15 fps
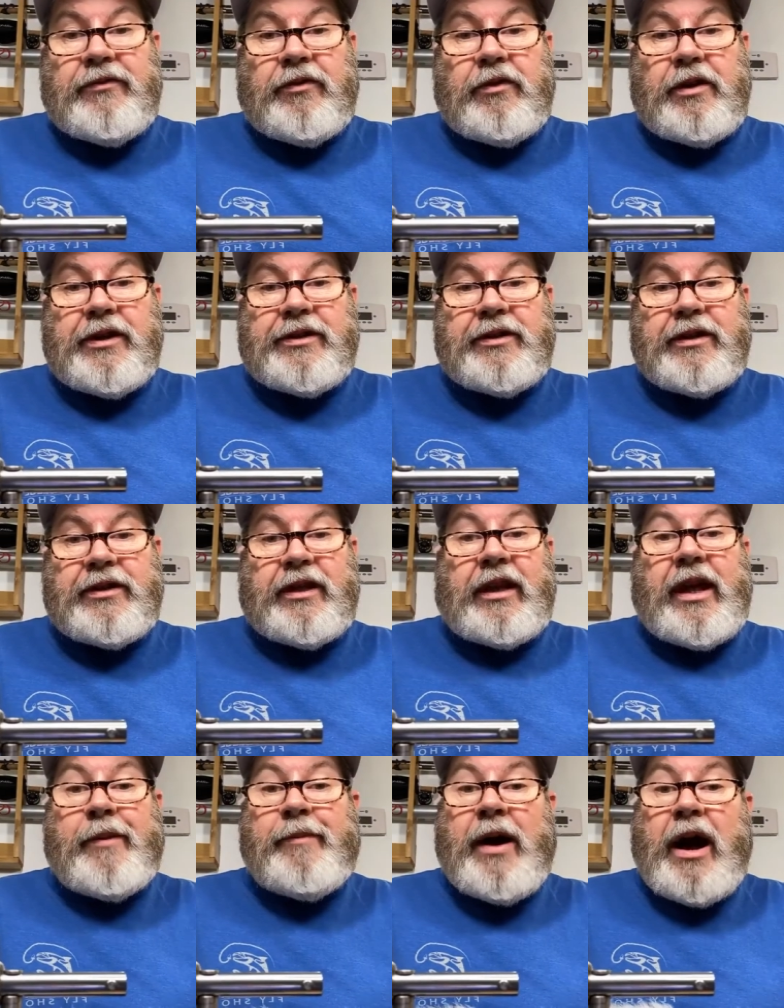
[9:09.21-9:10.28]
for instance, a
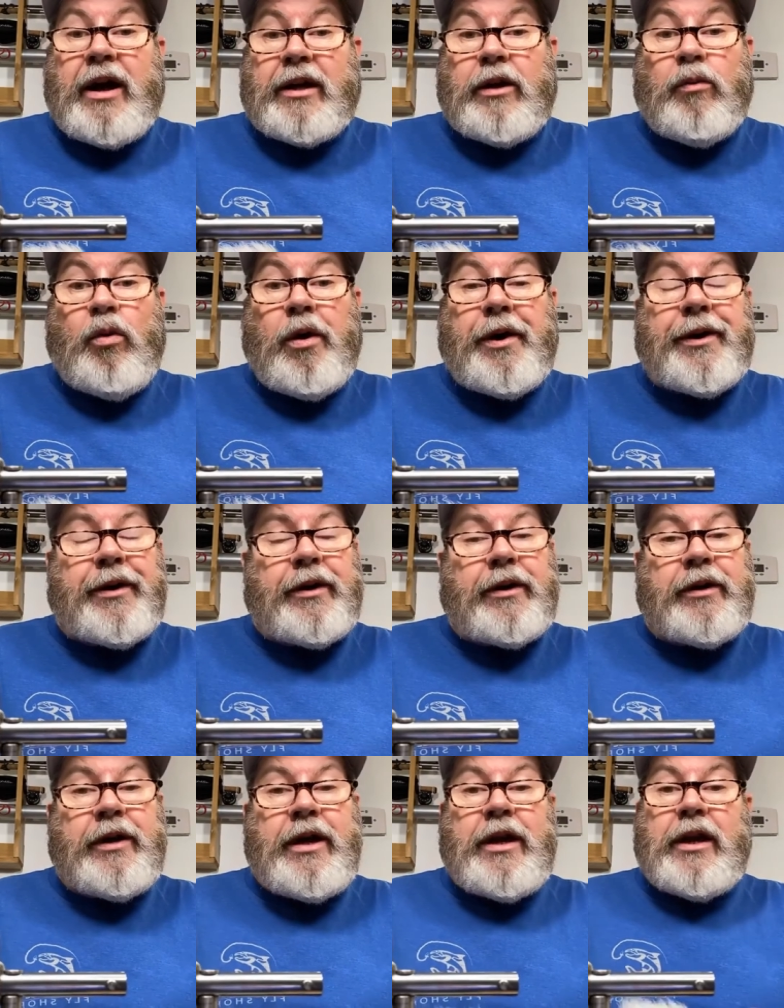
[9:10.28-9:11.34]
lot of pocket water,